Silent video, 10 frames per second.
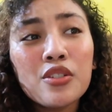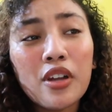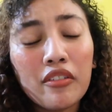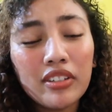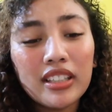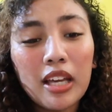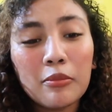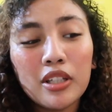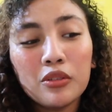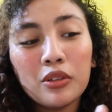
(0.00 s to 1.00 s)
so every
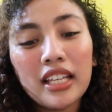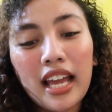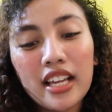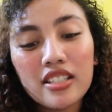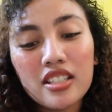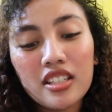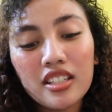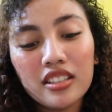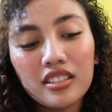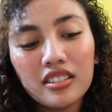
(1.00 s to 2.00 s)
time I do an
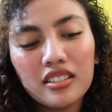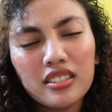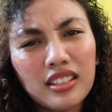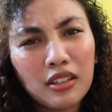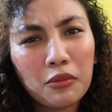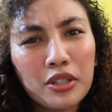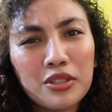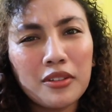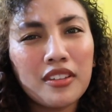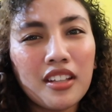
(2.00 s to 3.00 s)
IG, the
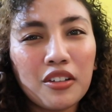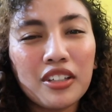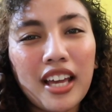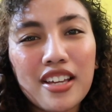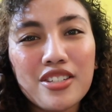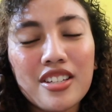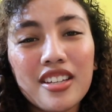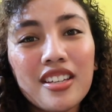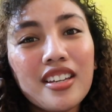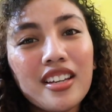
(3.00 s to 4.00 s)
question thing on
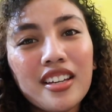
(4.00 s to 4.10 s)
IG,